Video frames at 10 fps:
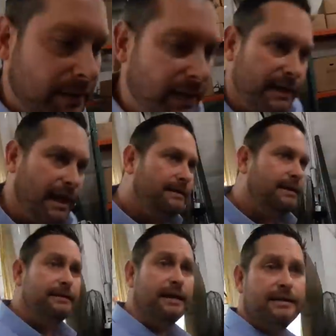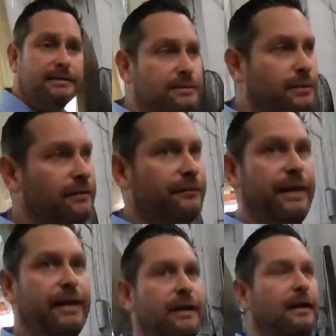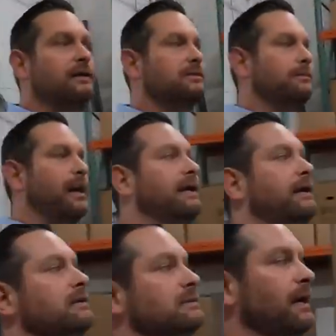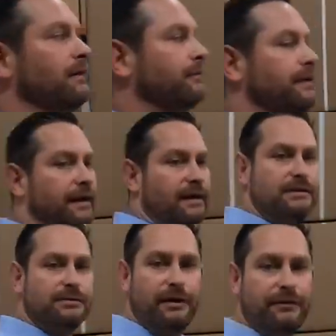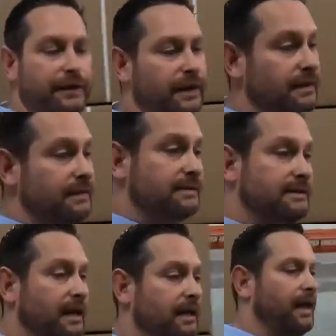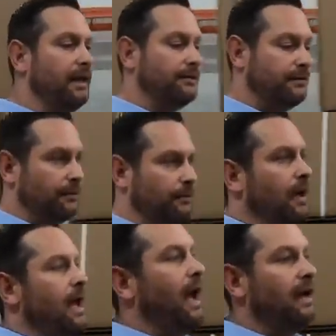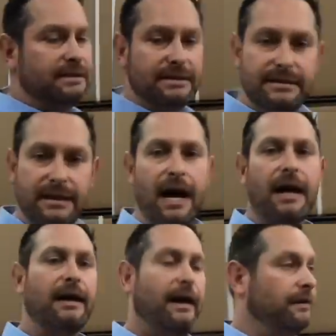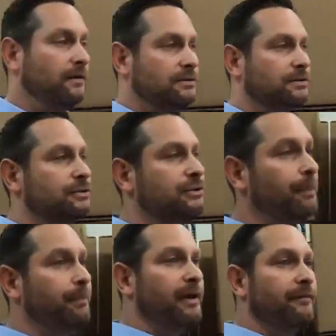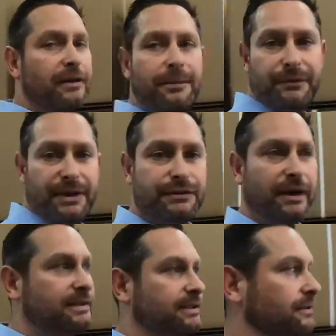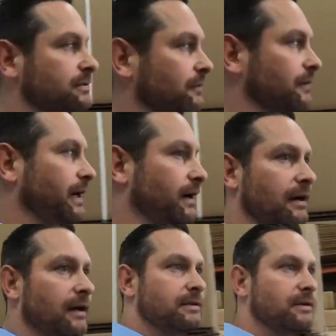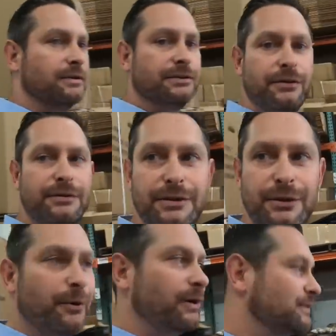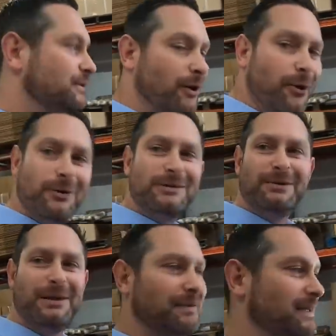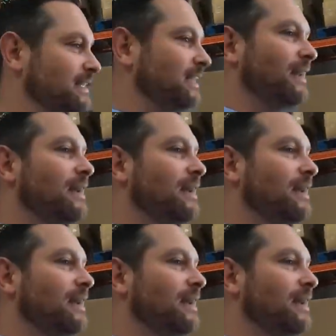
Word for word: Again, 18,000 square feet. So back here is about 3,000 square feet, and this is dedicated to housing stock and then also shipping see tricycles over here. So excuse the noise, it's always pretty busy.